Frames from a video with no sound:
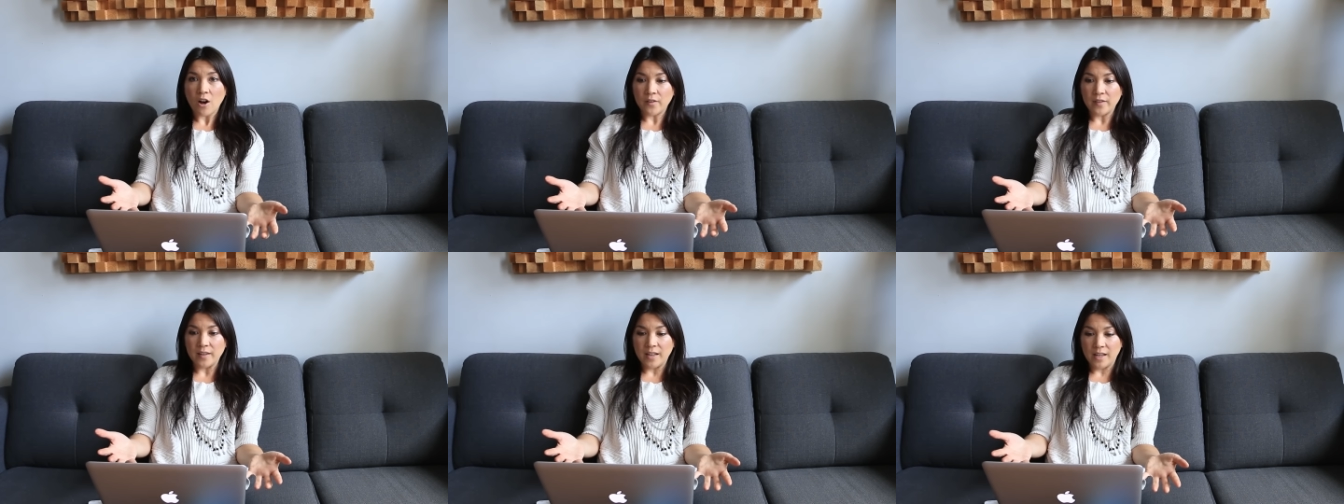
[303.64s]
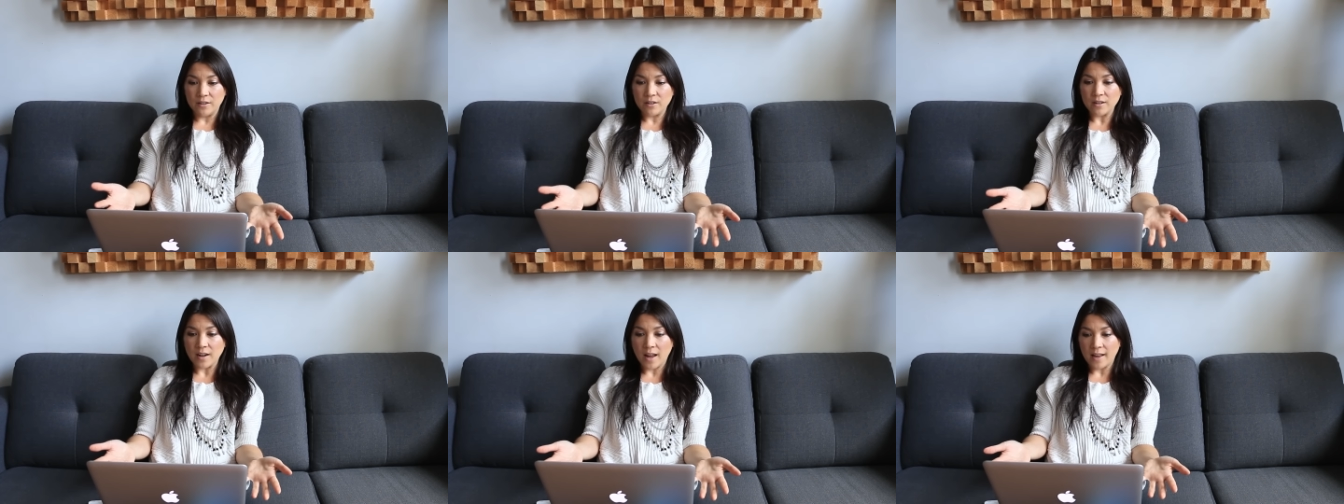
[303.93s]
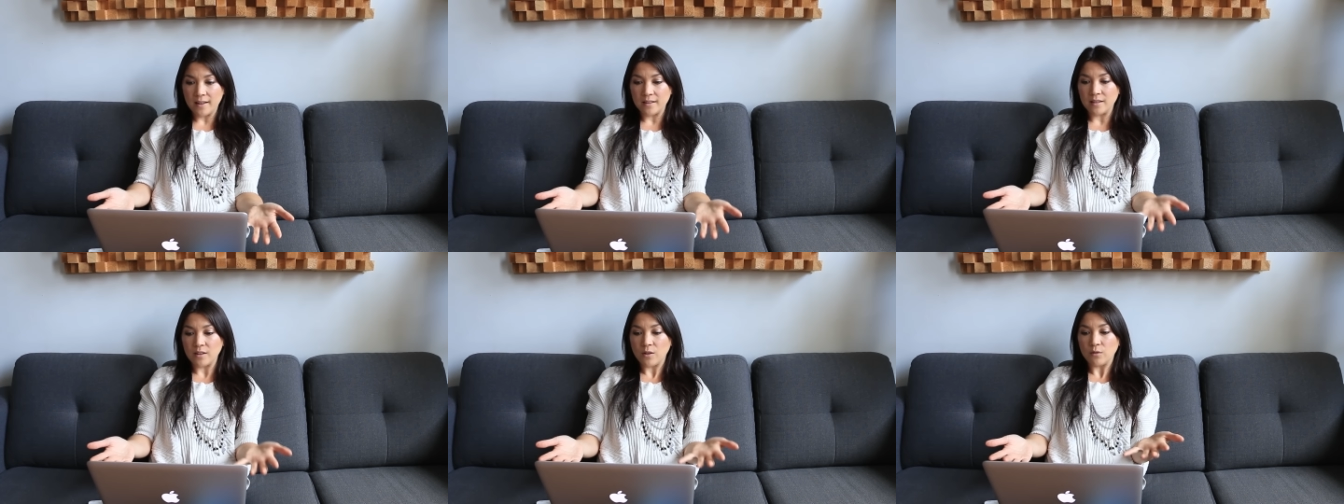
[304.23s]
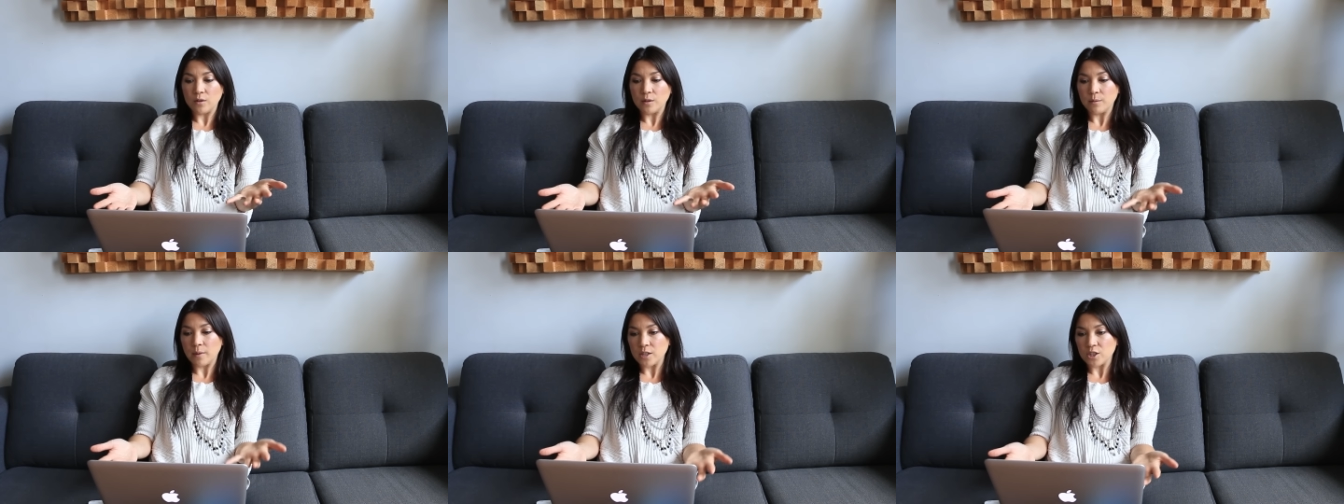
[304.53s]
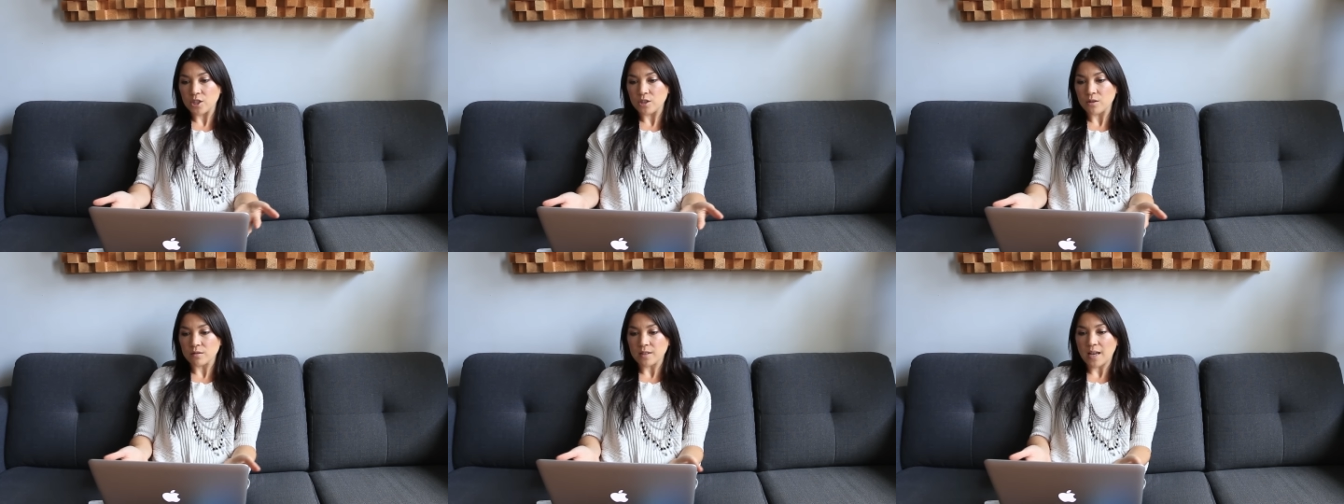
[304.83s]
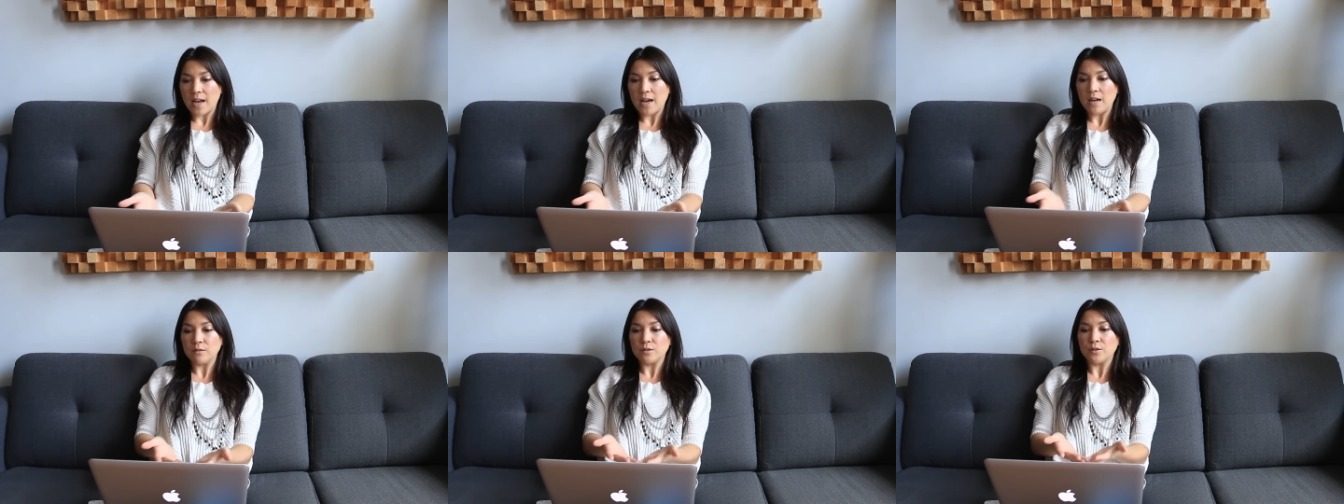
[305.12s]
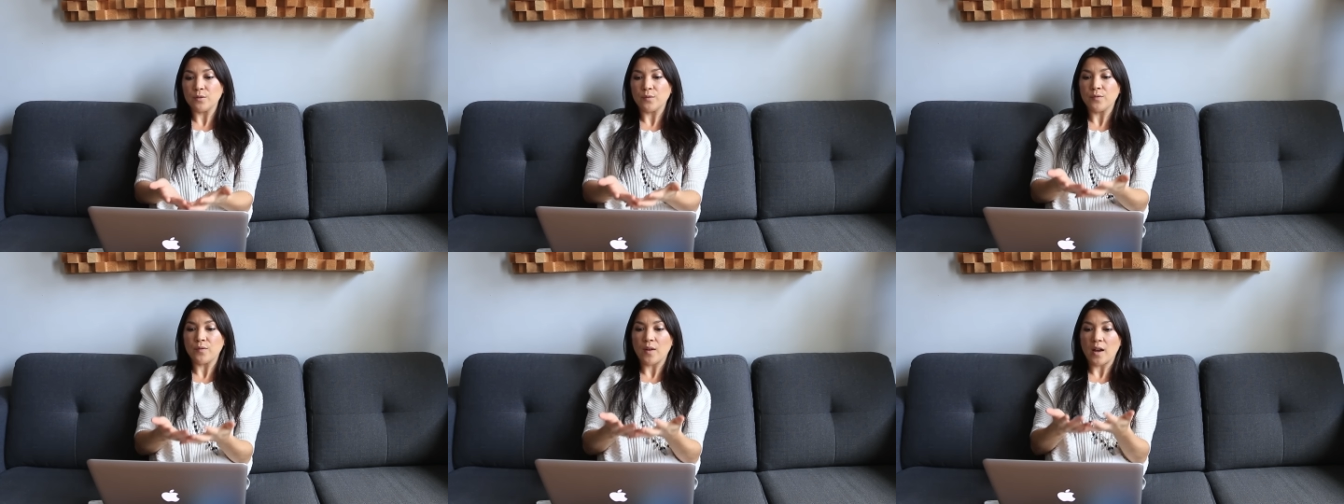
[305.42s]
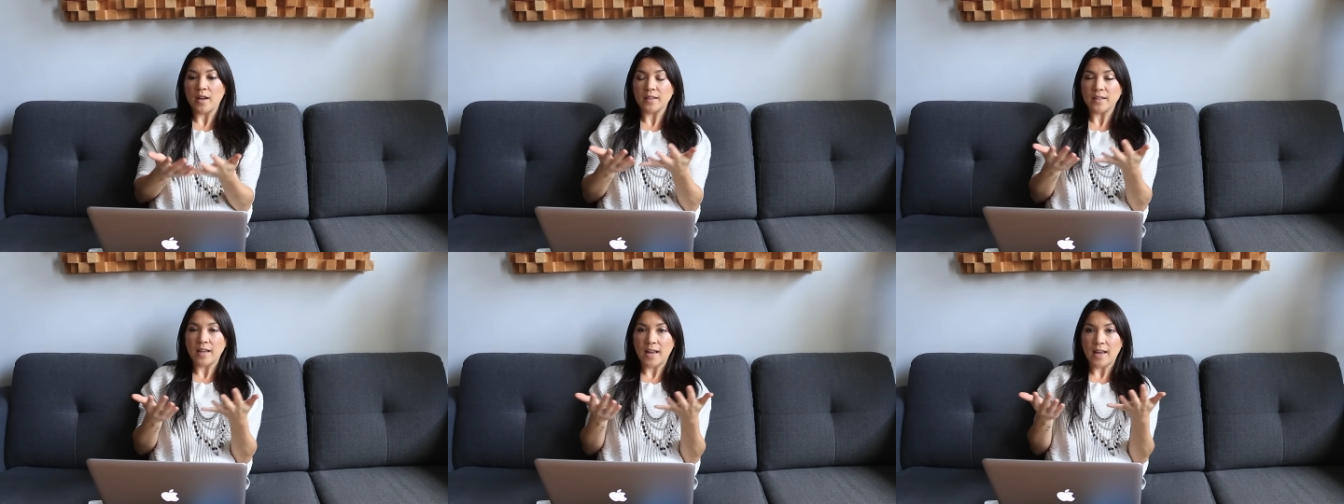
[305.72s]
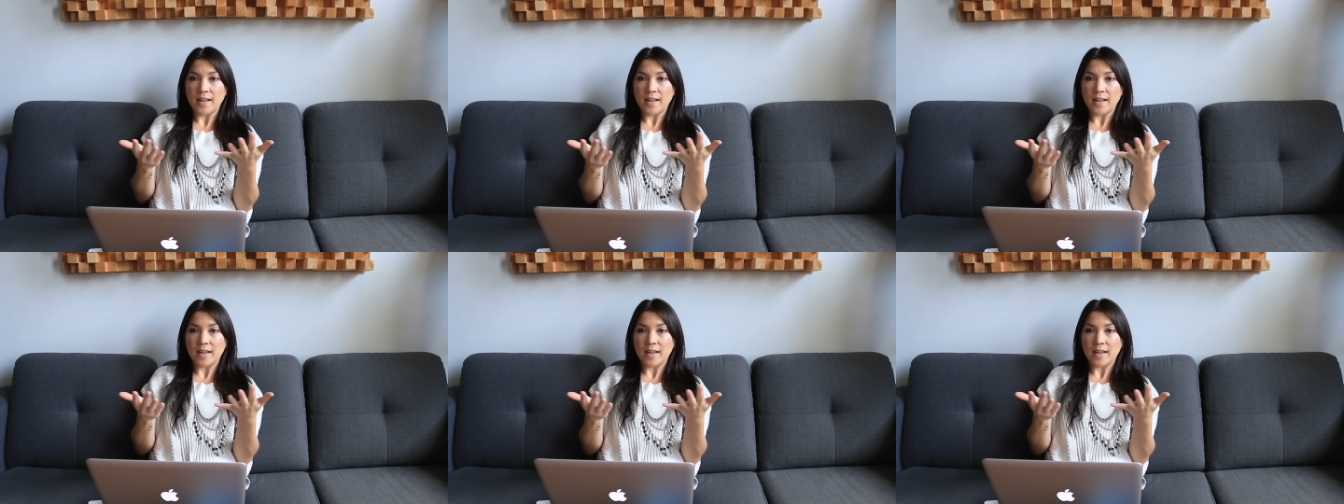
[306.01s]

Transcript: on the internet, and the only way she knows how to find